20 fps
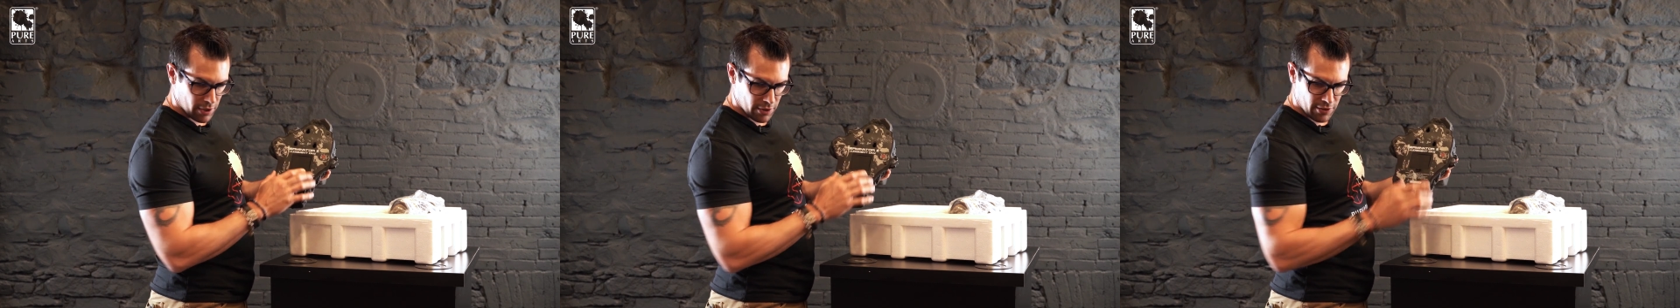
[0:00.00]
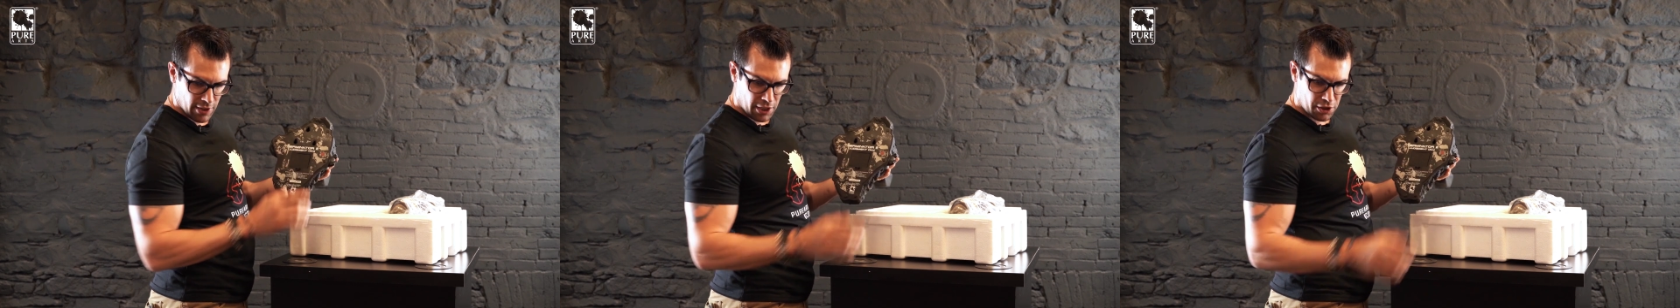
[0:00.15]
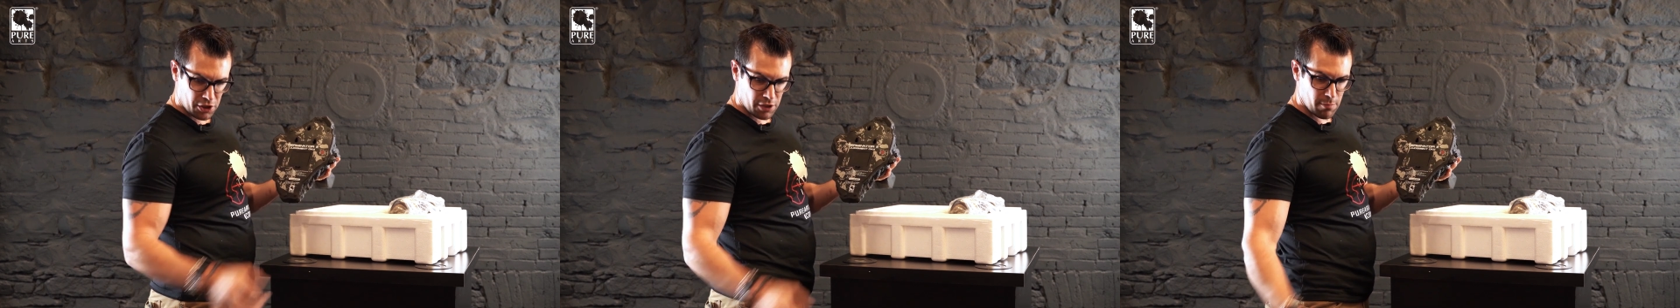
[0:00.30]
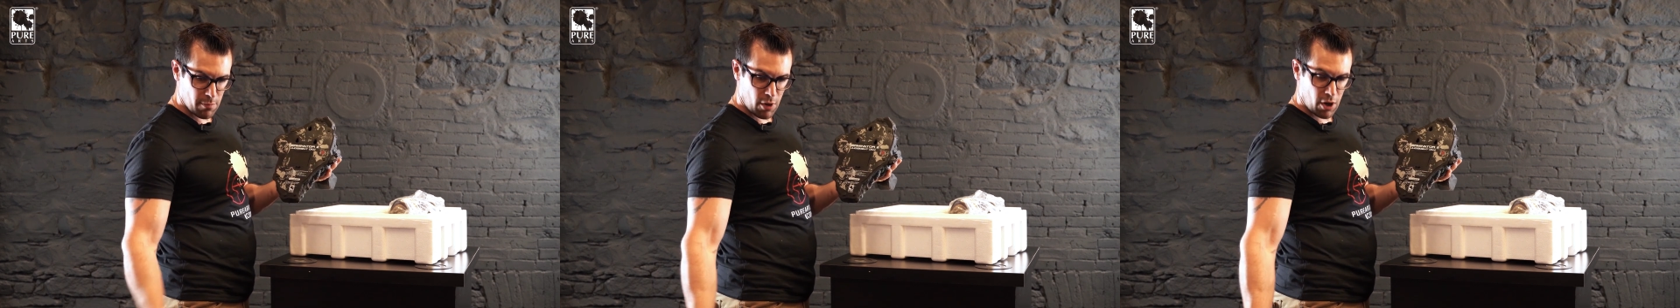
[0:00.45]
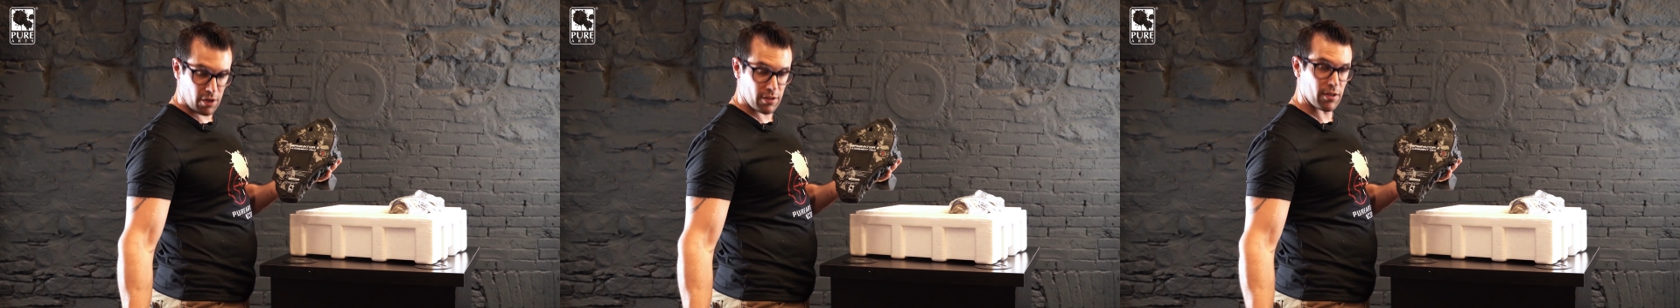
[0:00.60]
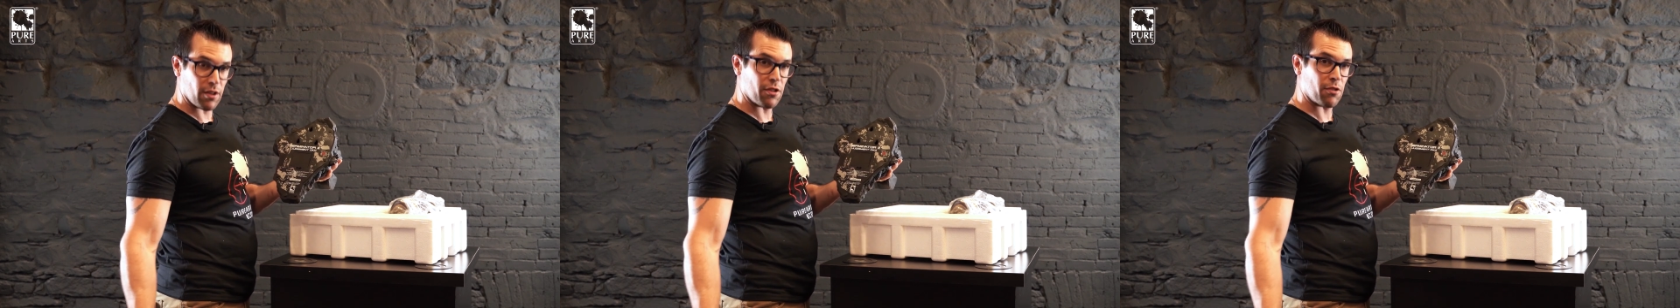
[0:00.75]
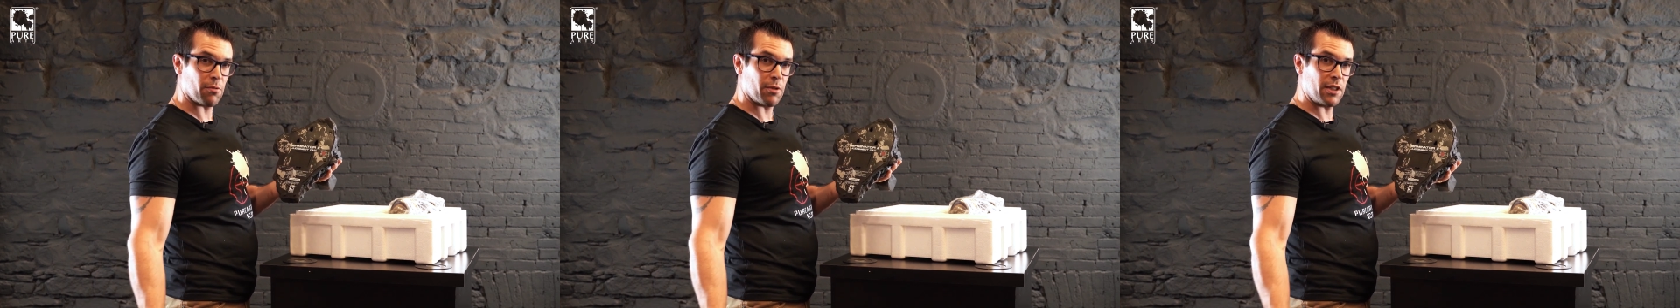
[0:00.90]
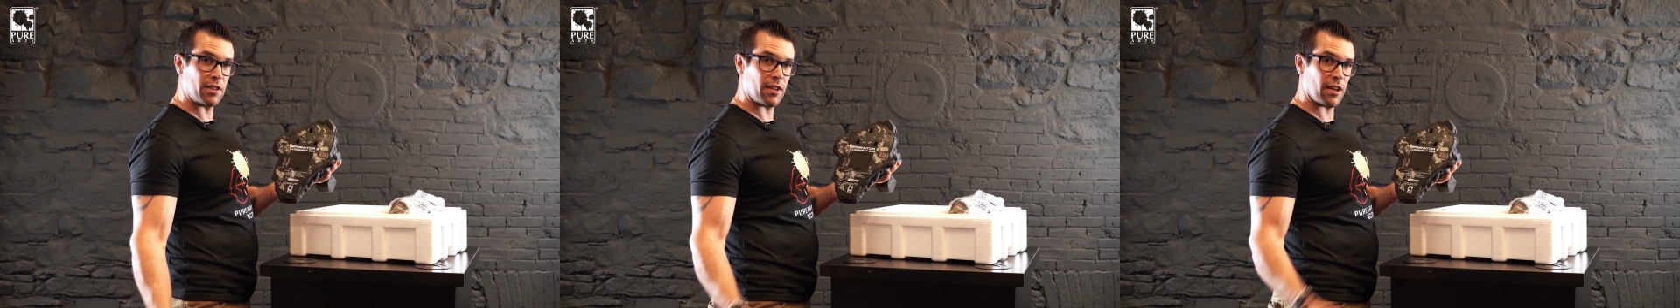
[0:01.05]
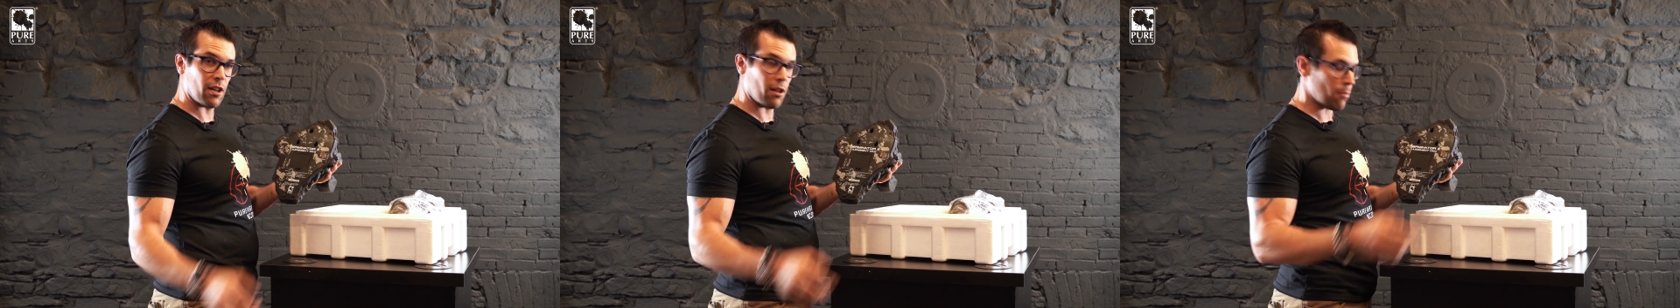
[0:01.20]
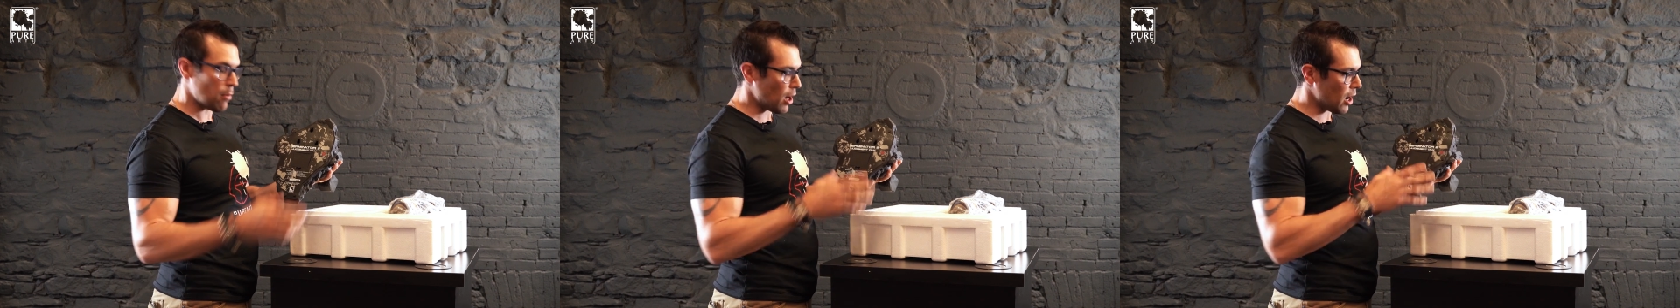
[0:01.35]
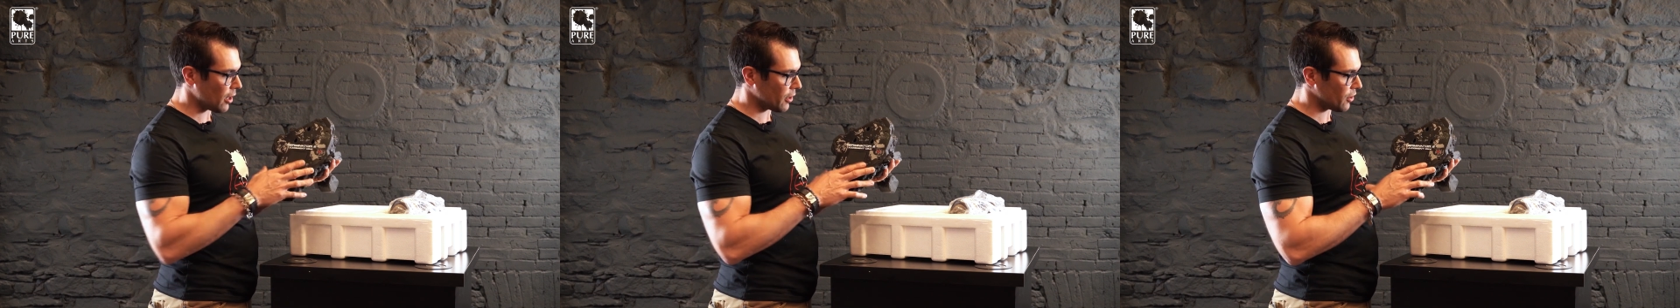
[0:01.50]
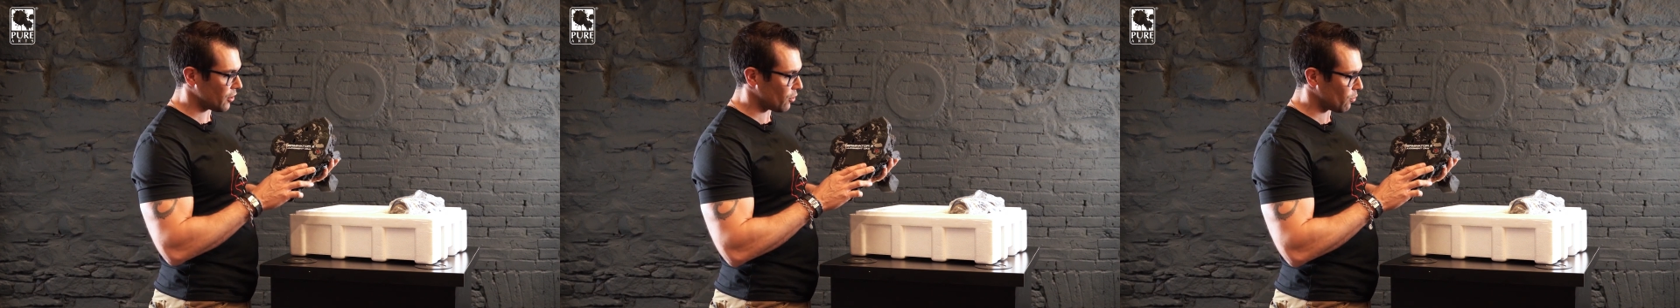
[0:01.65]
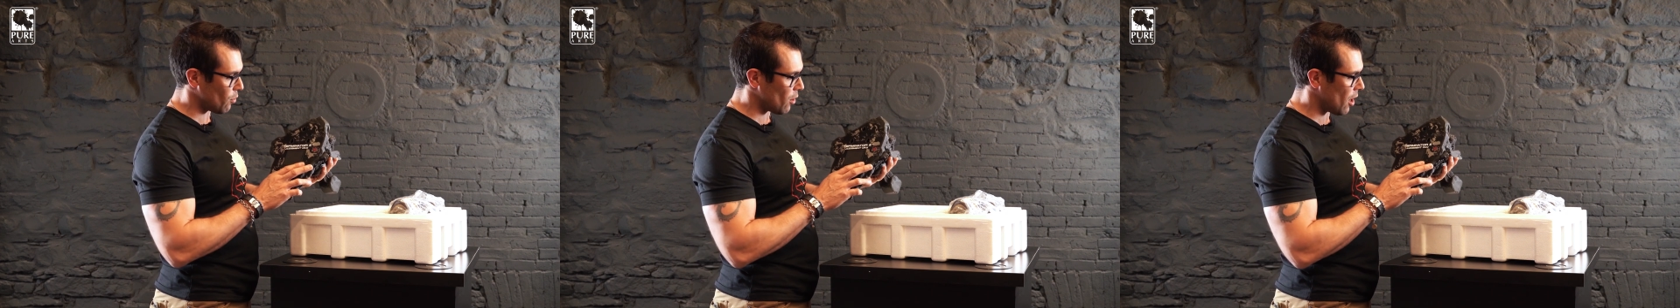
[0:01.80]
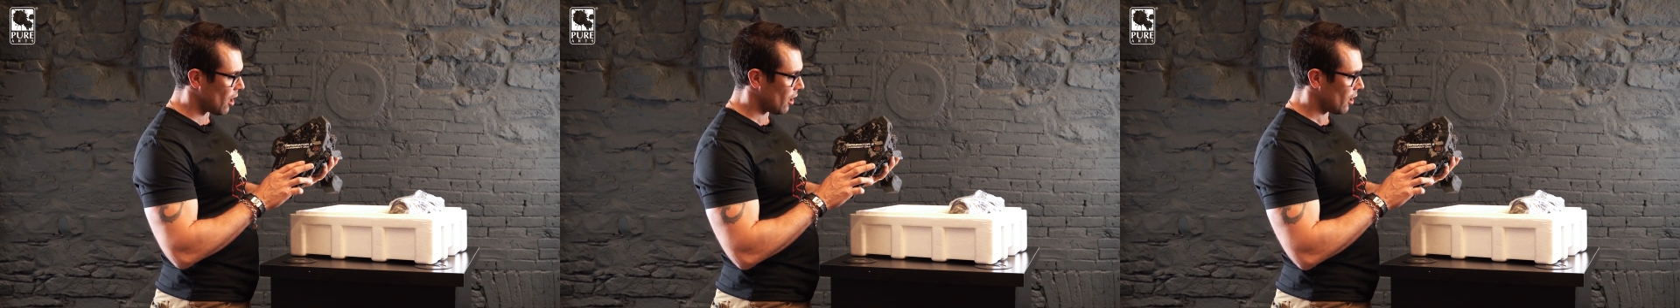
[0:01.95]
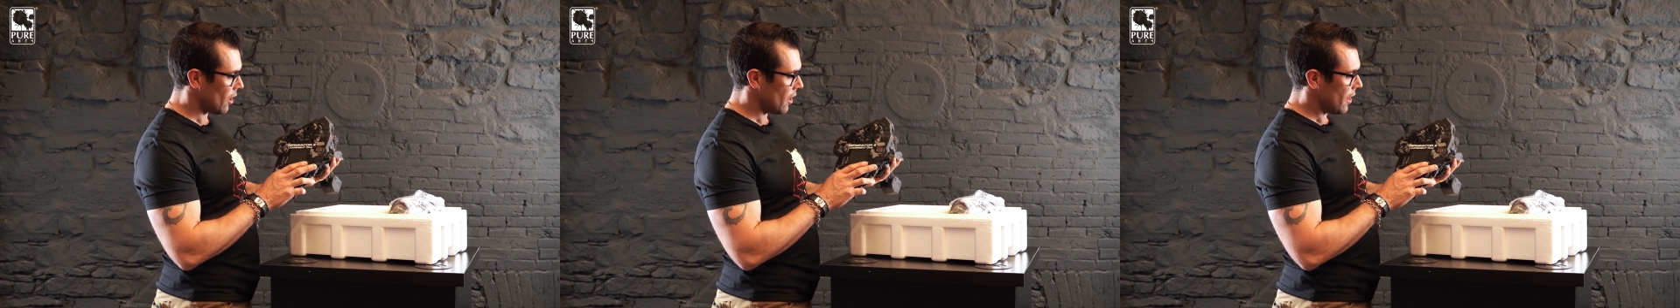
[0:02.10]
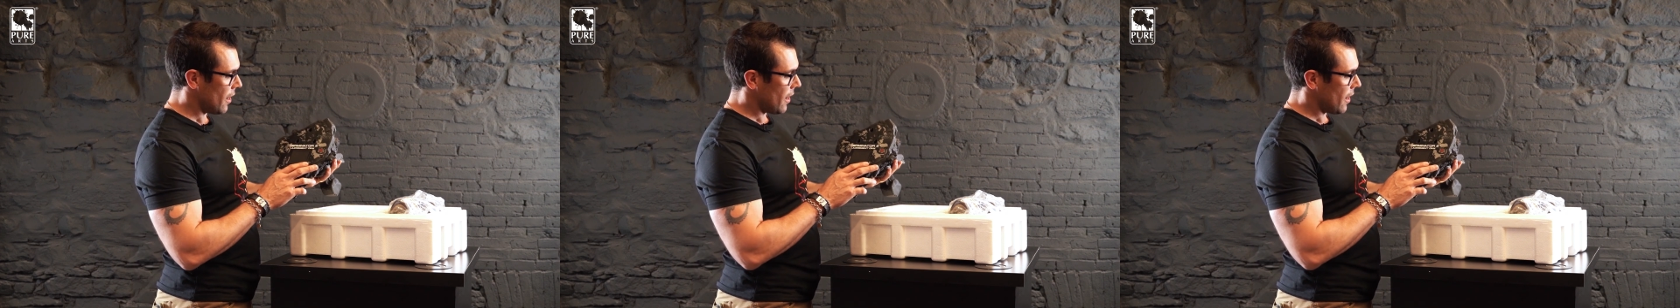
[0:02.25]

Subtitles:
It's actually marked on the retail box as well.